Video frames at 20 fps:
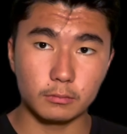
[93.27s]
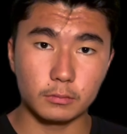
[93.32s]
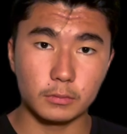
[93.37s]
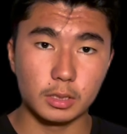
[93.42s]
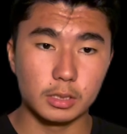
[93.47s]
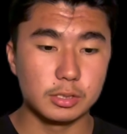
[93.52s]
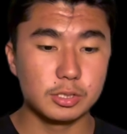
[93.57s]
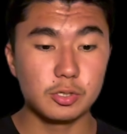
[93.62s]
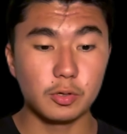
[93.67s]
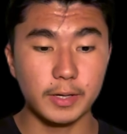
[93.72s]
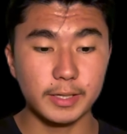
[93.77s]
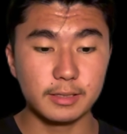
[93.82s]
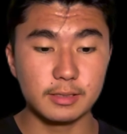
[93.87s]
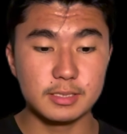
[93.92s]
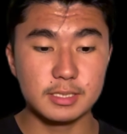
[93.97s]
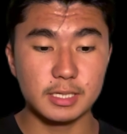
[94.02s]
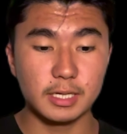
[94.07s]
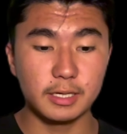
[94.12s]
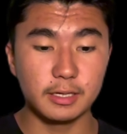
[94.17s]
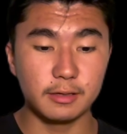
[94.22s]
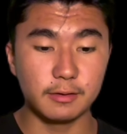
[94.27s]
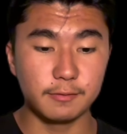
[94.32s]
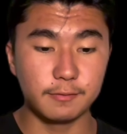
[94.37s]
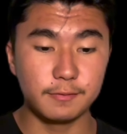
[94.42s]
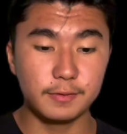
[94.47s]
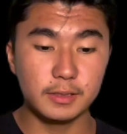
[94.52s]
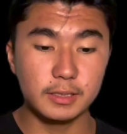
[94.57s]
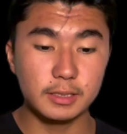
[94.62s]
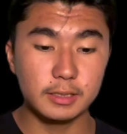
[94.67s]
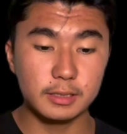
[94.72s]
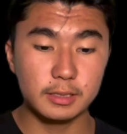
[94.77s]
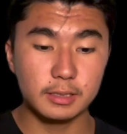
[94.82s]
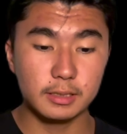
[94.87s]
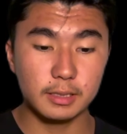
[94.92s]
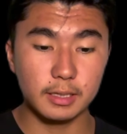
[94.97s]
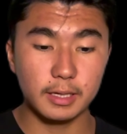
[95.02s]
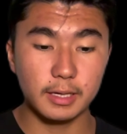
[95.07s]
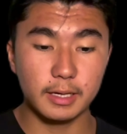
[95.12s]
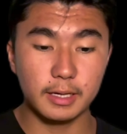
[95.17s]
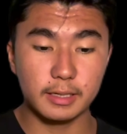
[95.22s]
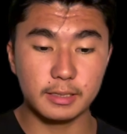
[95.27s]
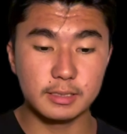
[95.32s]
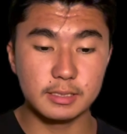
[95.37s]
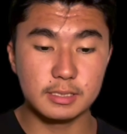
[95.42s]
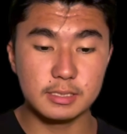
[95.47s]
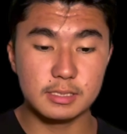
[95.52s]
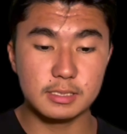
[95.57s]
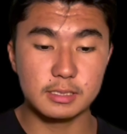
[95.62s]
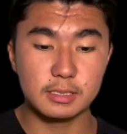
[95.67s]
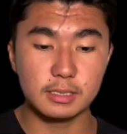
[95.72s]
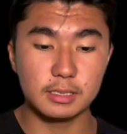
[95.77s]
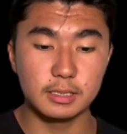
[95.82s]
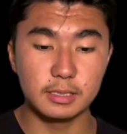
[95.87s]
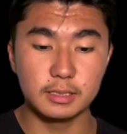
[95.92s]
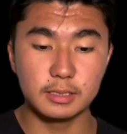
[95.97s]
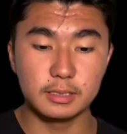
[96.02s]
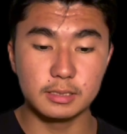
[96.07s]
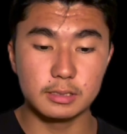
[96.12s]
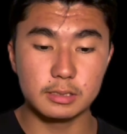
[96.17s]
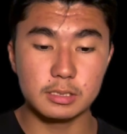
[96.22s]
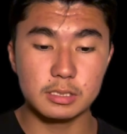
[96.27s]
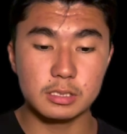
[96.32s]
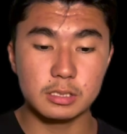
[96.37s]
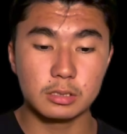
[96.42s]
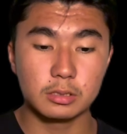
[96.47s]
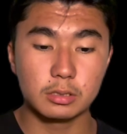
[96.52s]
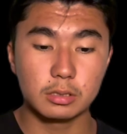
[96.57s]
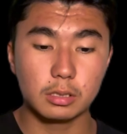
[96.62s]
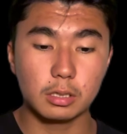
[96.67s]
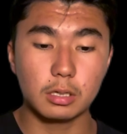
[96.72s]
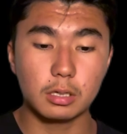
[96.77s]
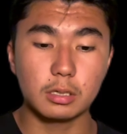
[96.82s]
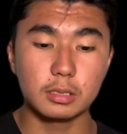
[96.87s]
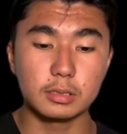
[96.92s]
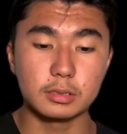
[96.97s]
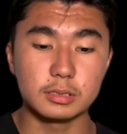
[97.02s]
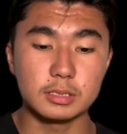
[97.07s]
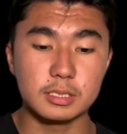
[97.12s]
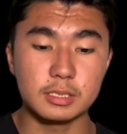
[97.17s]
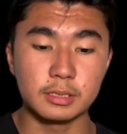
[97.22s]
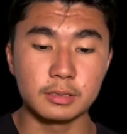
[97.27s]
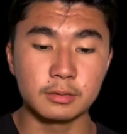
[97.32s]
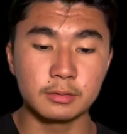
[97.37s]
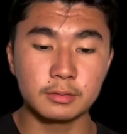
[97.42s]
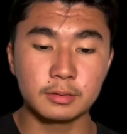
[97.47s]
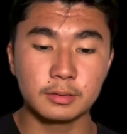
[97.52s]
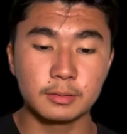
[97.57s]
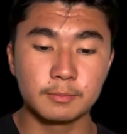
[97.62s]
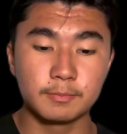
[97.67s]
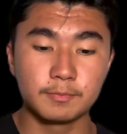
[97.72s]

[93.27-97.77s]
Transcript: So I could say Vx is constant.